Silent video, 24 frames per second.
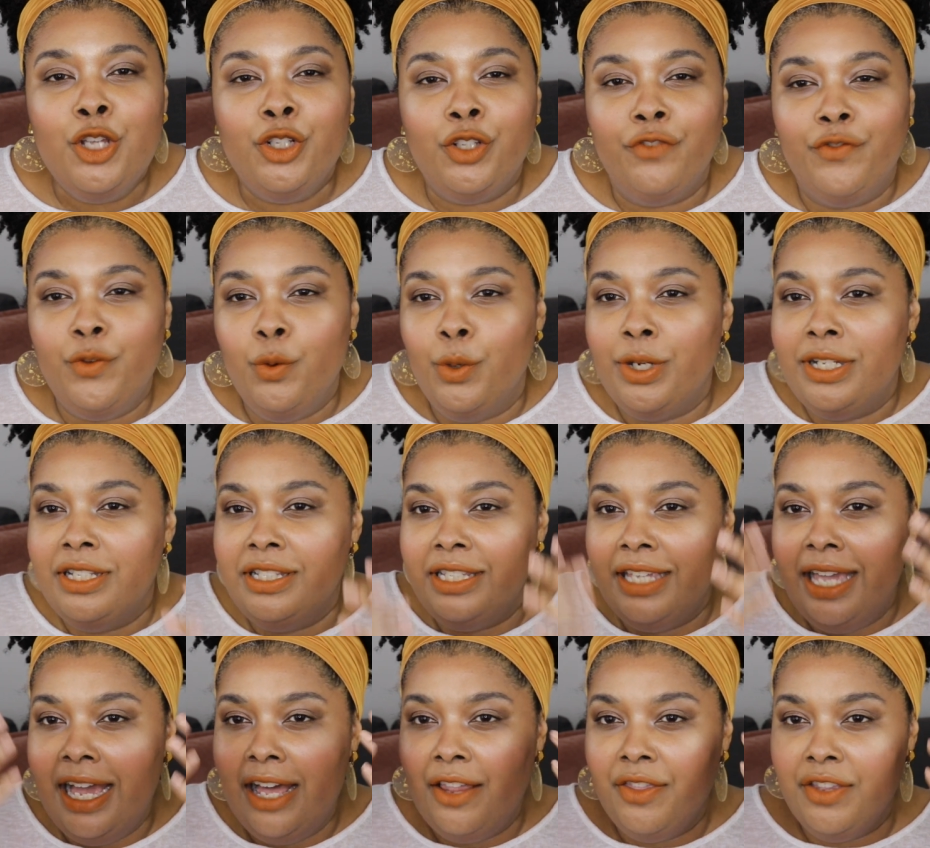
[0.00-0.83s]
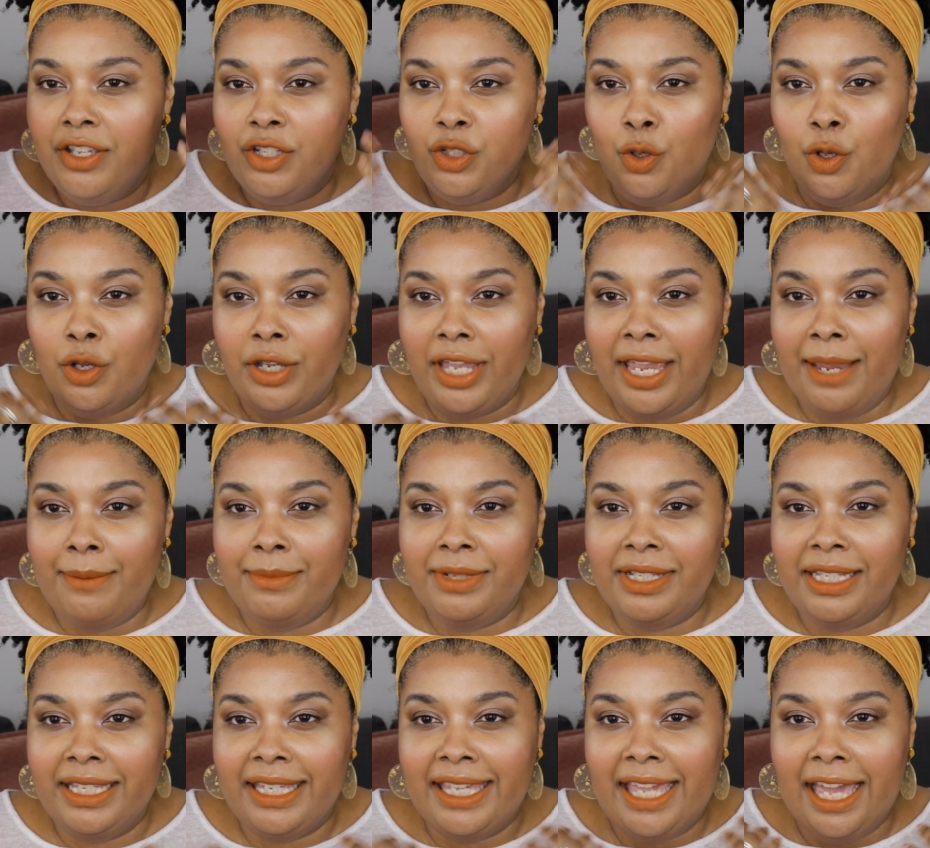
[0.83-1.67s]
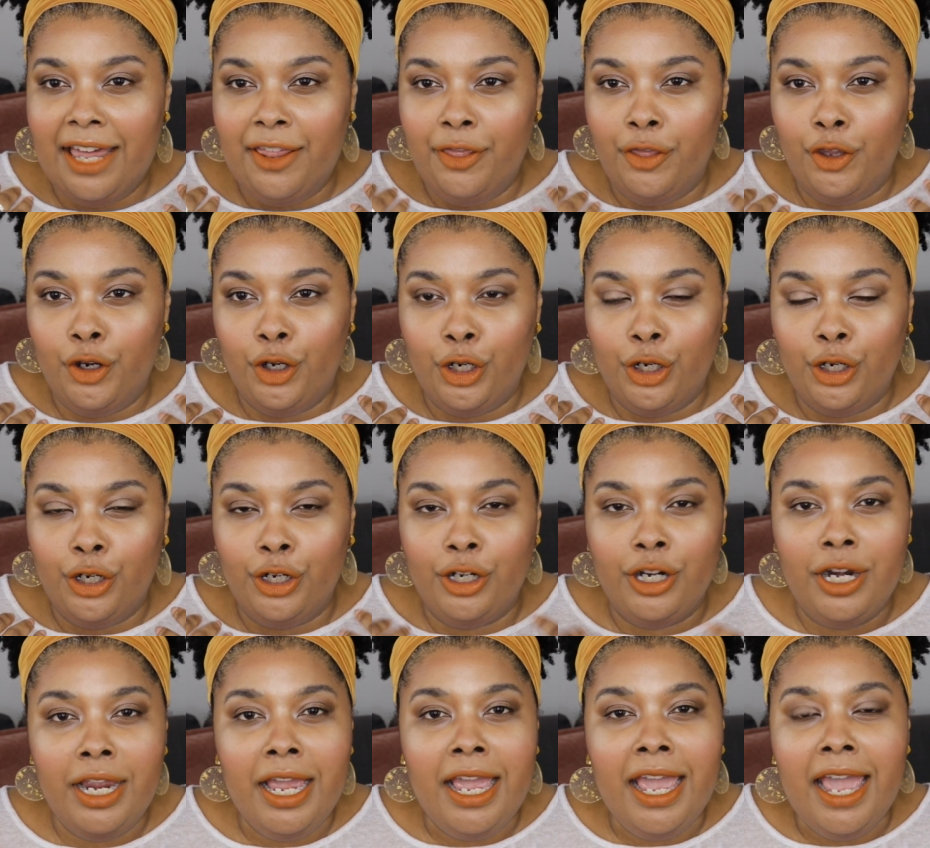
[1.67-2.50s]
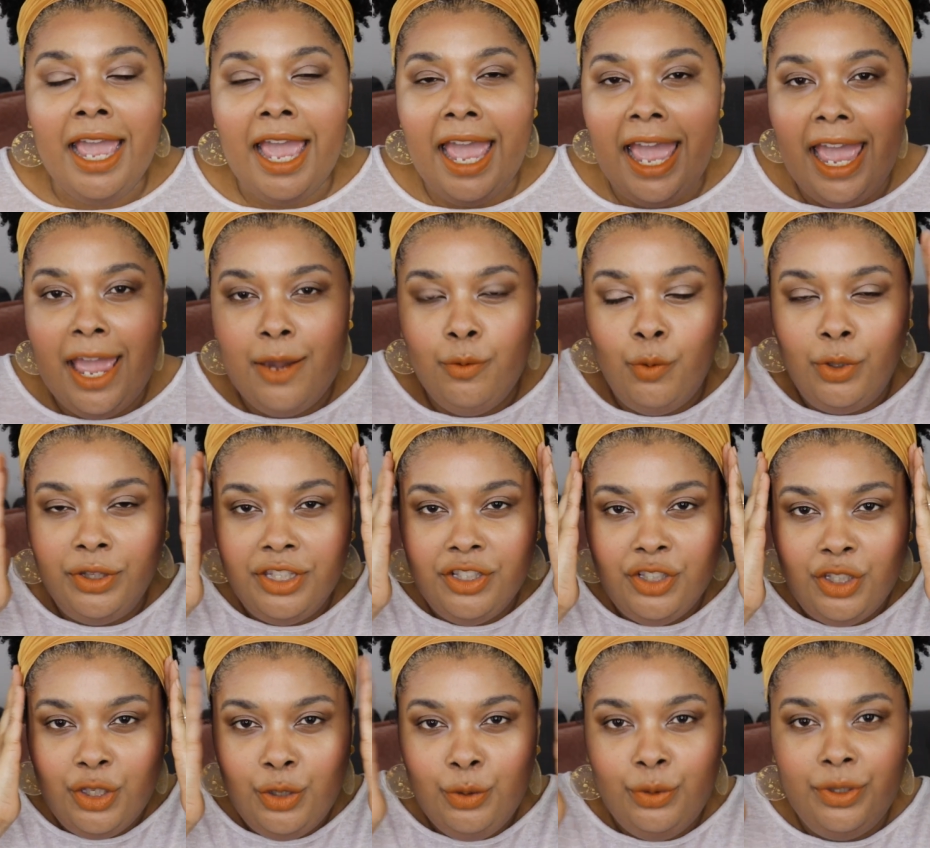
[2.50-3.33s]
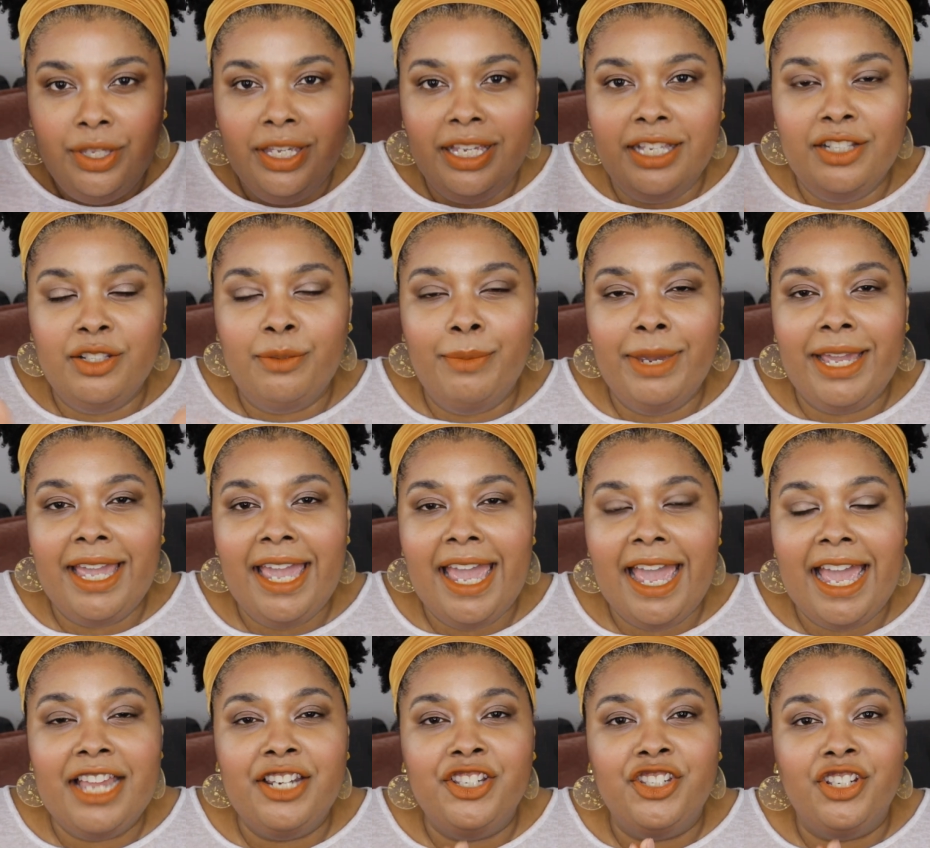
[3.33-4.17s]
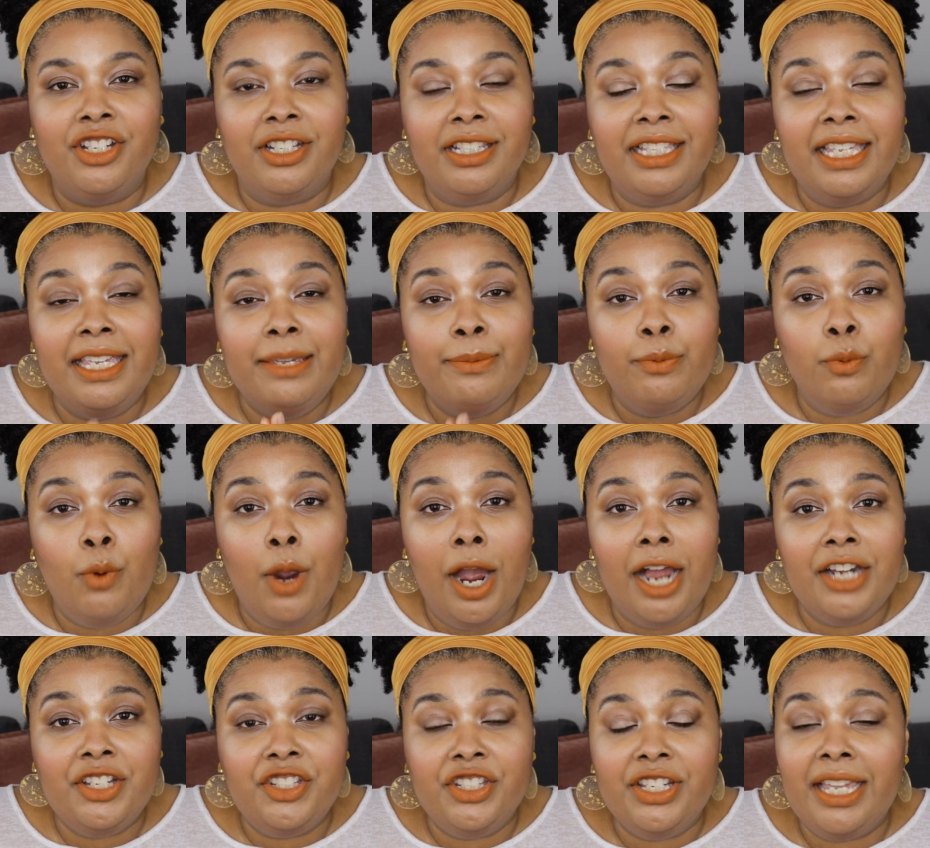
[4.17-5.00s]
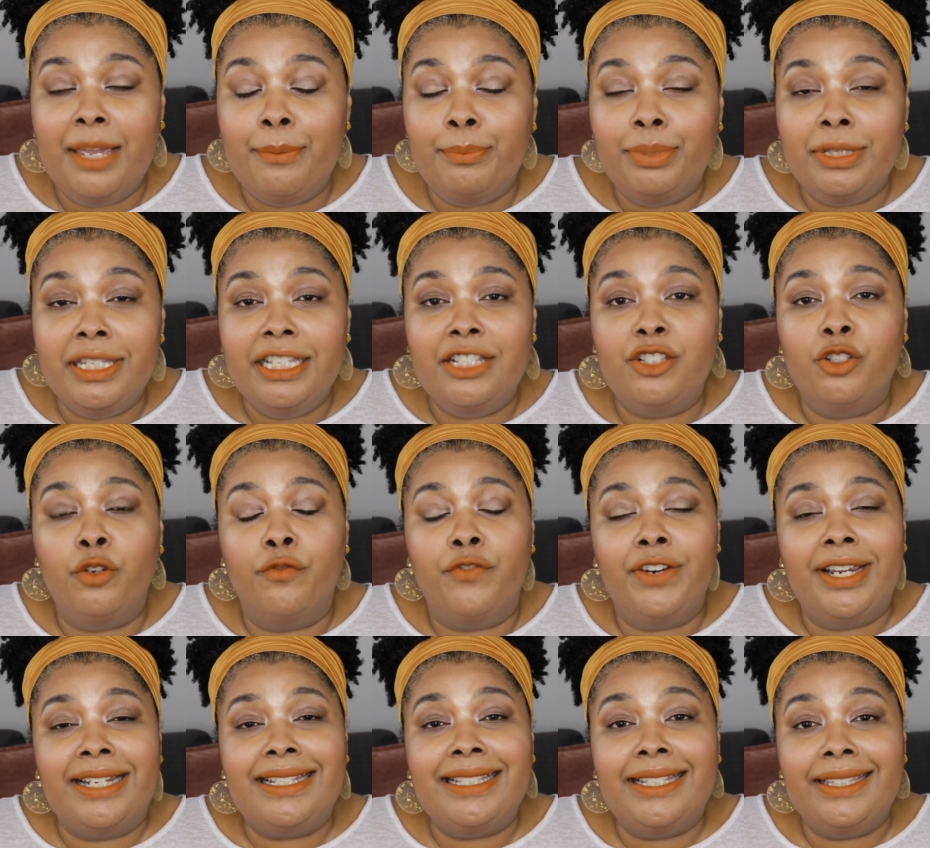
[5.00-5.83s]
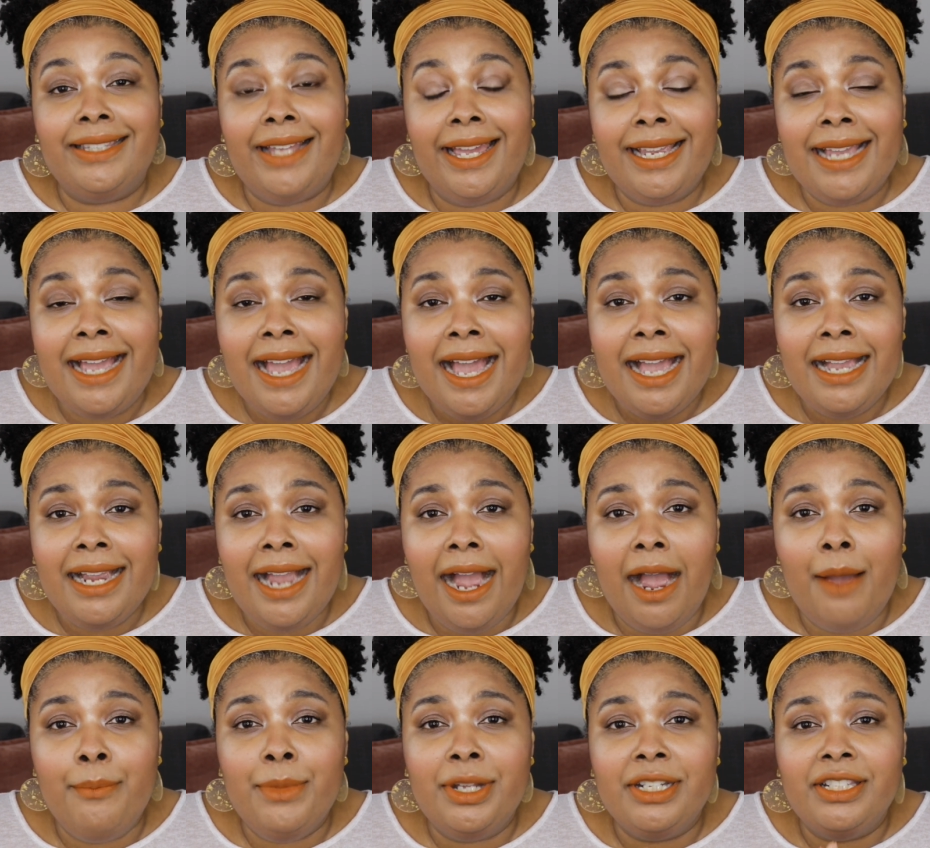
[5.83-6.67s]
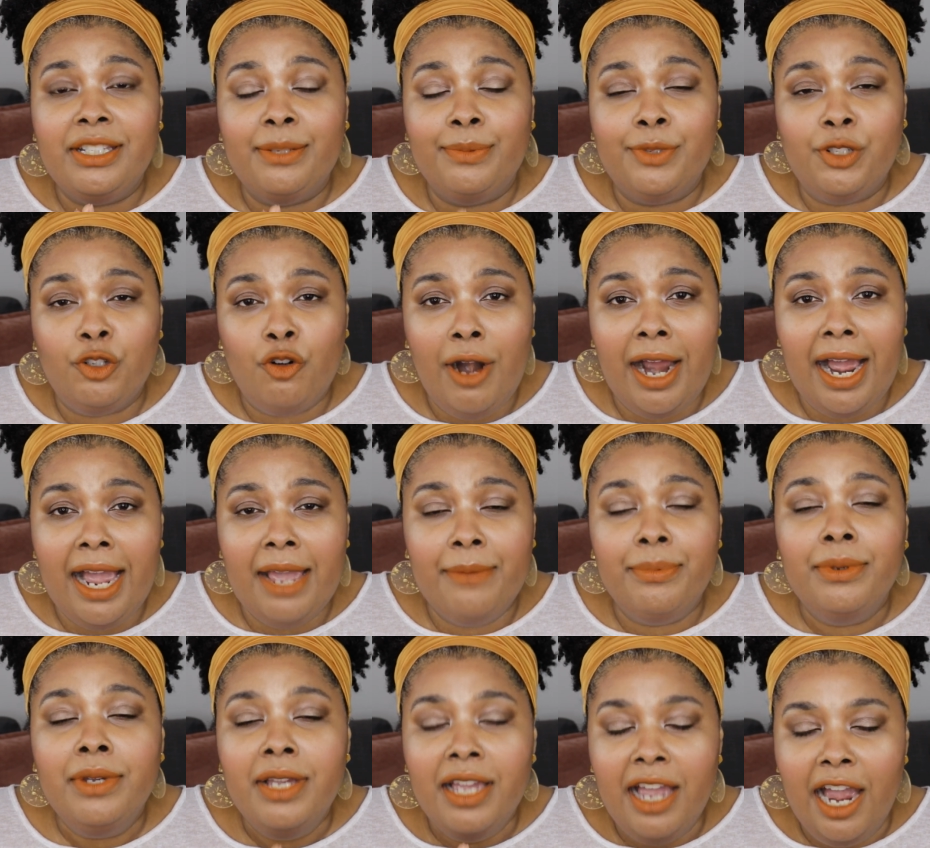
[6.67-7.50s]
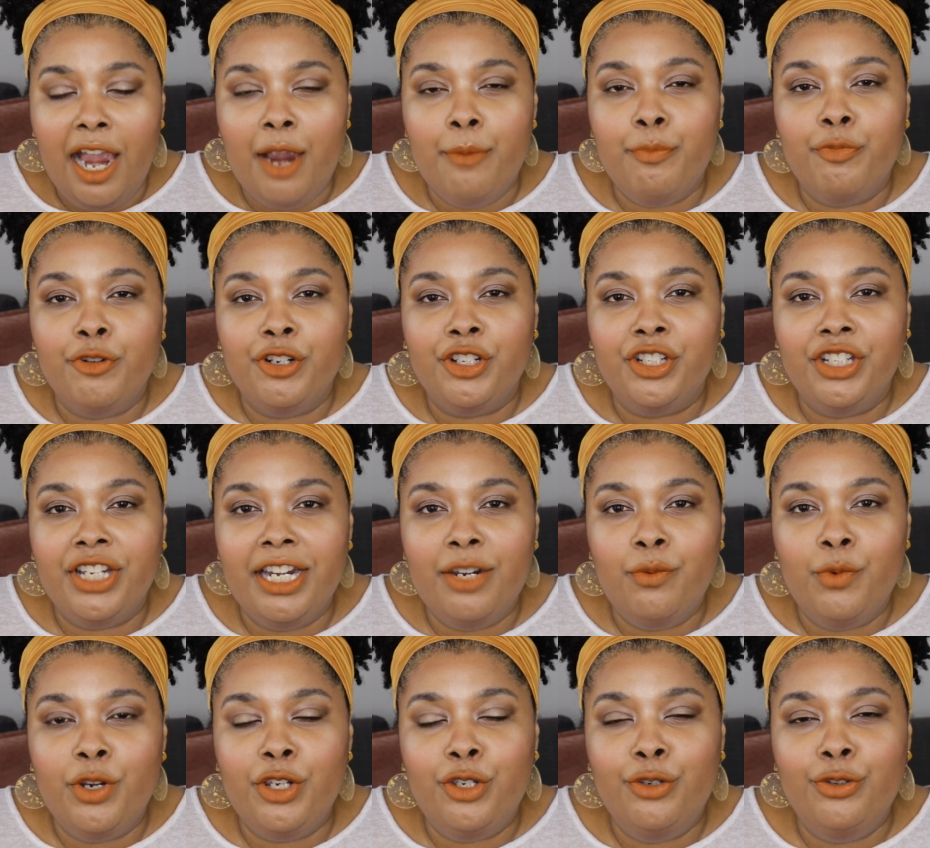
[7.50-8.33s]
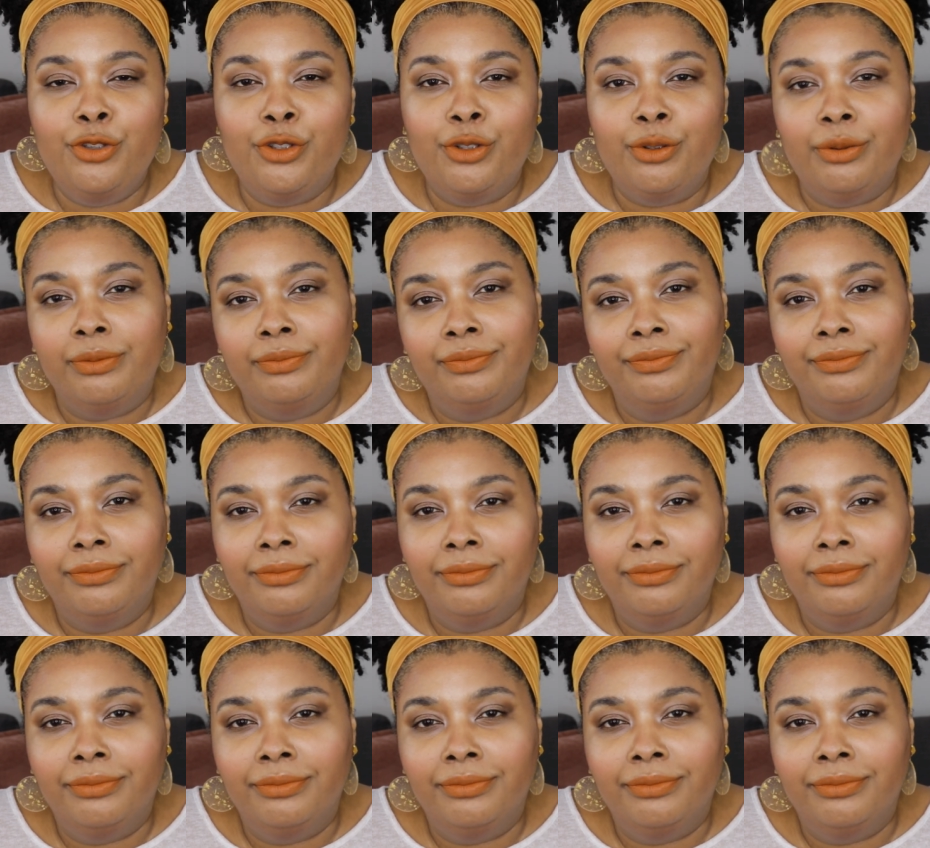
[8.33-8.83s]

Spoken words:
So if you wanna see how this all came together and what this cute thing is on my head, just keep watching and please don't forget to like, comment, subscribe. I appreciate it when you do.